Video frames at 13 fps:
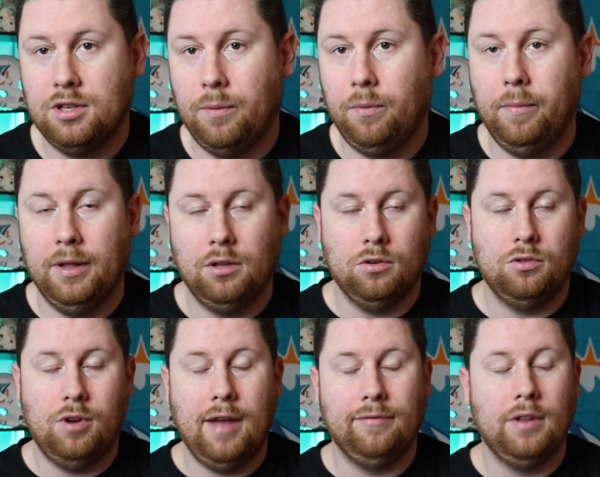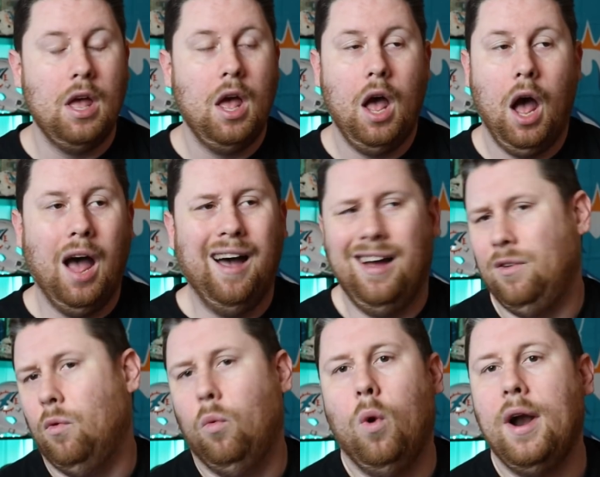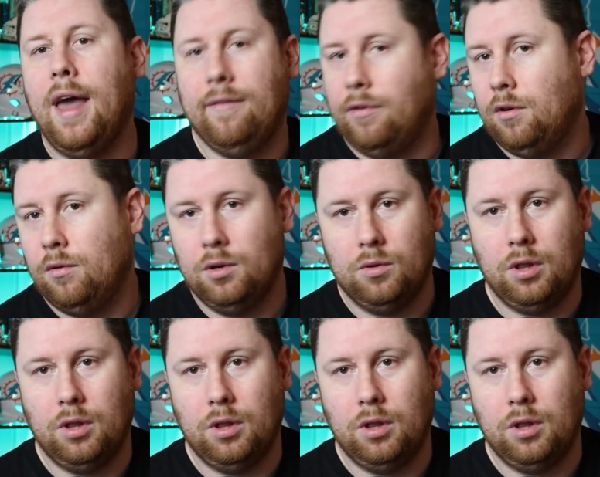supplemental draft on whatever,